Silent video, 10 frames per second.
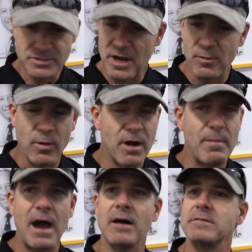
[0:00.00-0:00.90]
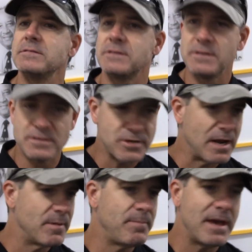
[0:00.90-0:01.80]
to try to wear them out,
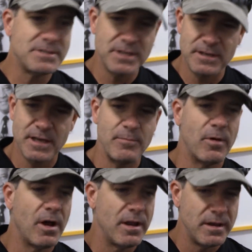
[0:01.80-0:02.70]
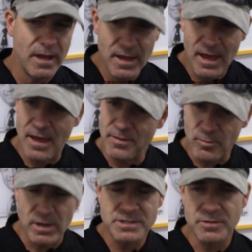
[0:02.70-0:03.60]
try to be patient, keep running, and the
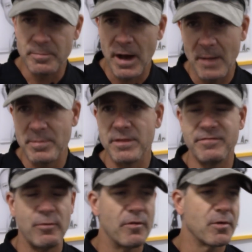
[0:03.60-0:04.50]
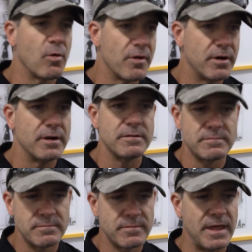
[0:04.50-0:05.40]
runs will pop in the fourth quarter.
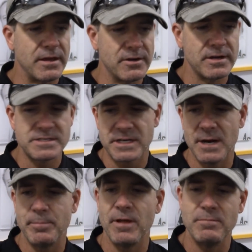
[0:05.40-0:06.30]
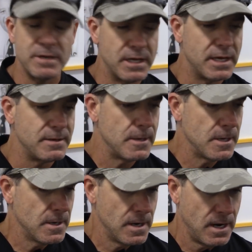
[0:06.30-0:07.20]
And thank goodness a couple of them did.
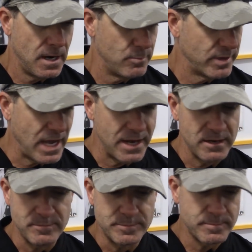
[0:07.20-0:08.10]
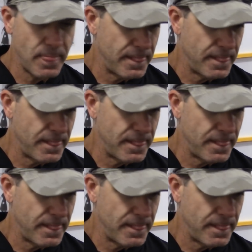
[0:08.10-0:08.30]
We kind of